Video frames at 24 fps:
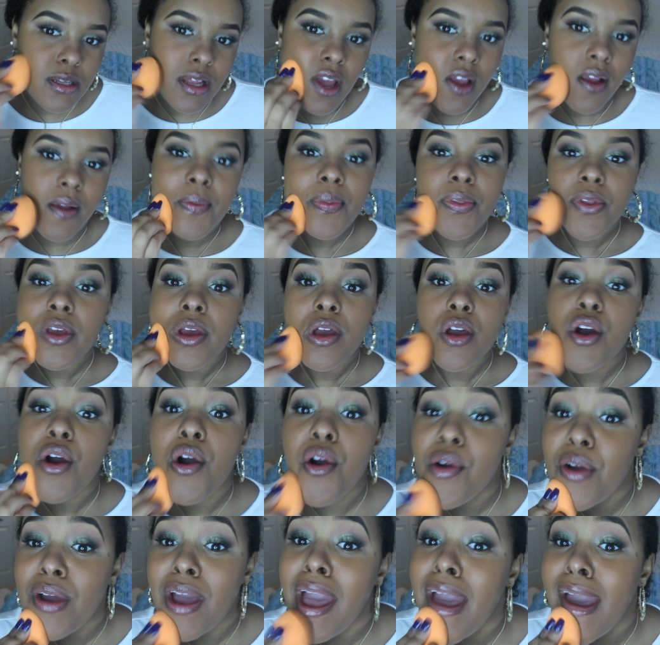like
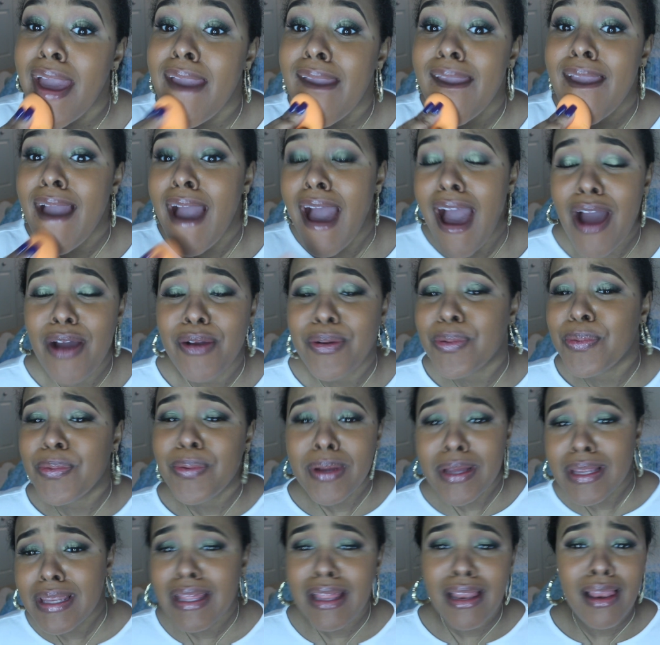okay, I
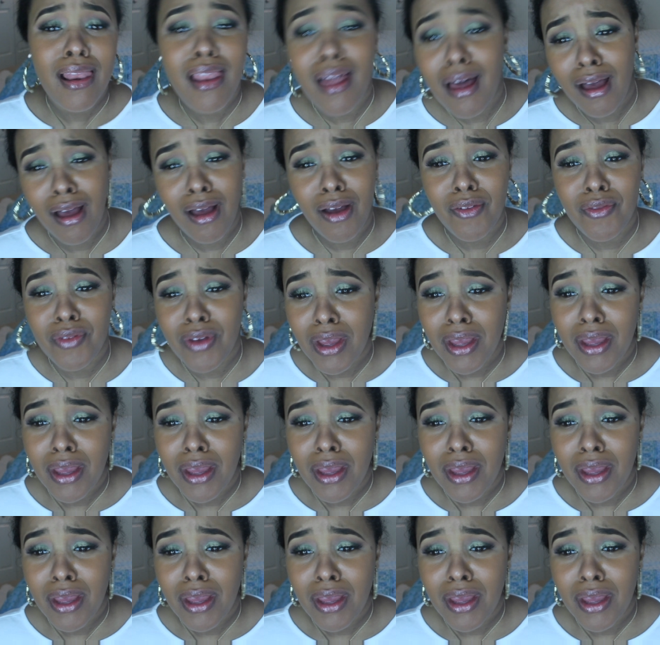really love,